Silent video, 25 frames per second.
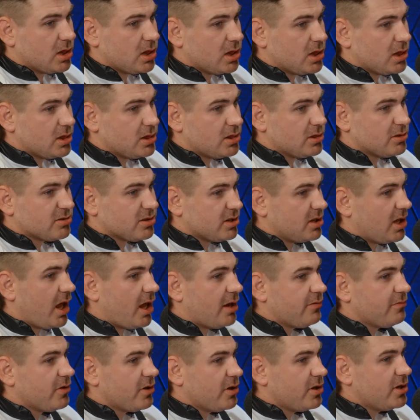there's a lot
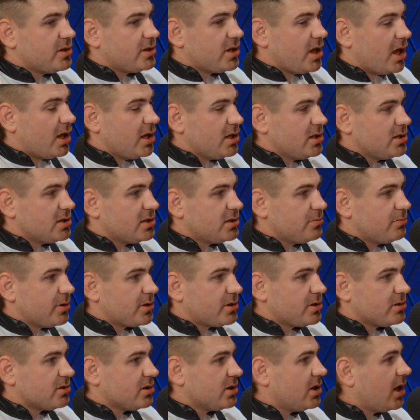of good it does, but
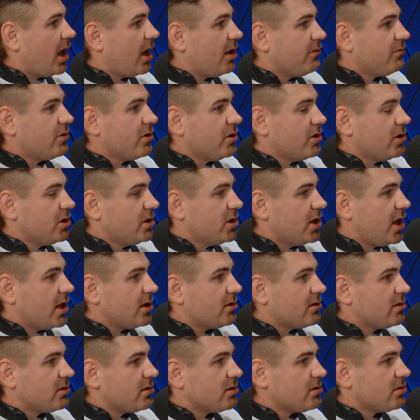there's a lot of good
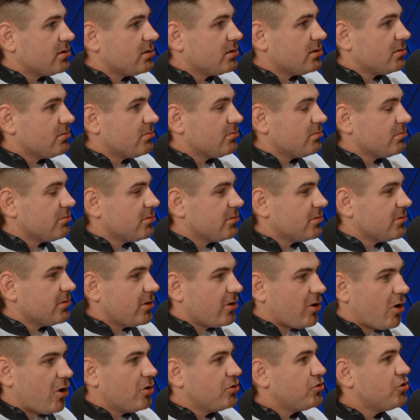that's
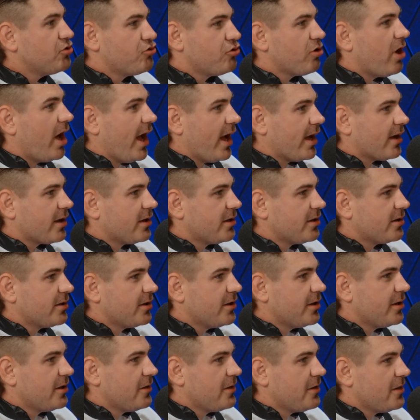hard to track.
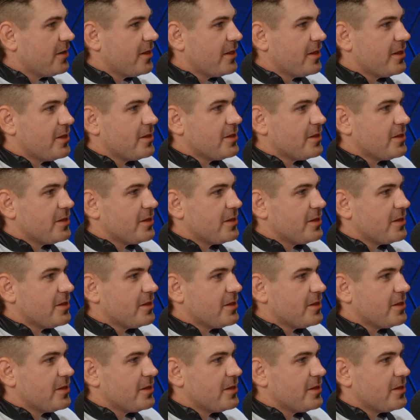Mm-hmm. A